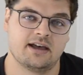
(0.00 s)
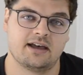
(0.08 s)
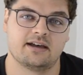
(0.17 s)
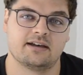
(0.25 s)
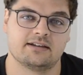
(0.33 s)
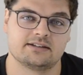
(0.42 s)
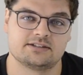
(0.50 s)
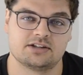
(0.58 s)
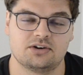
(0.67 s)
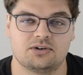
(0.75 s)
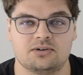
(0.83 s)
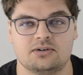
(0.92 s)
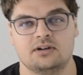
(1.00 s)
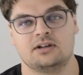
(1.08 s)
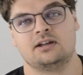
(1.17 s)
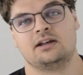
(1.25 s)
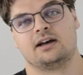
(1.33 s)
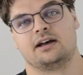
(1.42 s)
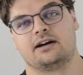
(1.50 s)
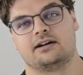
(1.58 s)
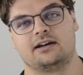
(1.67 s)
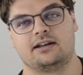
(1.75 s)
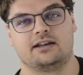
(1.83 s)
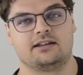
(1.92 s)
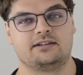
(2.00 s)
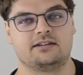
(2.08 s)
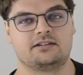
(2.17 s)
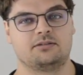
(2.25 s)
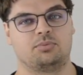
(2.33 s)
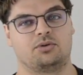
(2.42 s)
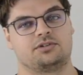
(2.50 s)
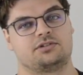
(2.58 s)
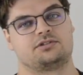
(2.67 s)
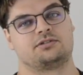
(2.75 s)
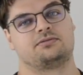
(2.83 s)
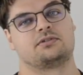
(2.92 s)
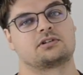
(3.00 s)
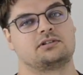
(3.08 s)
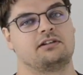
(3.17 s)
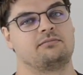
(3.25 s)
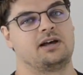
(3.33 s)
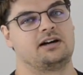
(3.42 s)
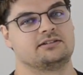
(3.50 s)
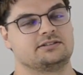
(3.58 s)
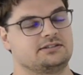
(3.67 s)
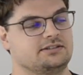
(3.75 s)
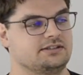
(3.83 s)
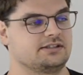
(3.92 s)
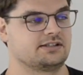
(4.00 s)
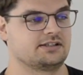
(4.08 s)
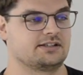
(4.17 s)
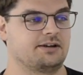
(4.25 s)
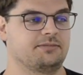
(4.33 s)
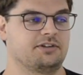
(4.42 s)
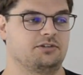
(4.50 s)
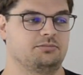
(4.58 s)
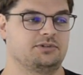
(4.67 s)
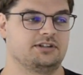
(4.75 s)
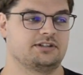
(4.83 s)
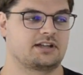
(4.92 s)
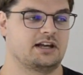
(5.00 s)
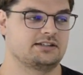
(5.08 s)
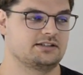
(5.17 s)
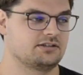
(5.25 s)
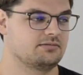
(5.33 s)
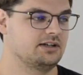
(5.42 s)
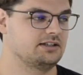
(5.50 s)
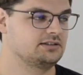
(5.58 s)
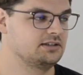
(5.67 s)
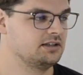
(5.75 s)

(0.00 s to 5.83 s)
Uh, so uh, I, I think the importance of work-life balance is, is something to be discussed as well.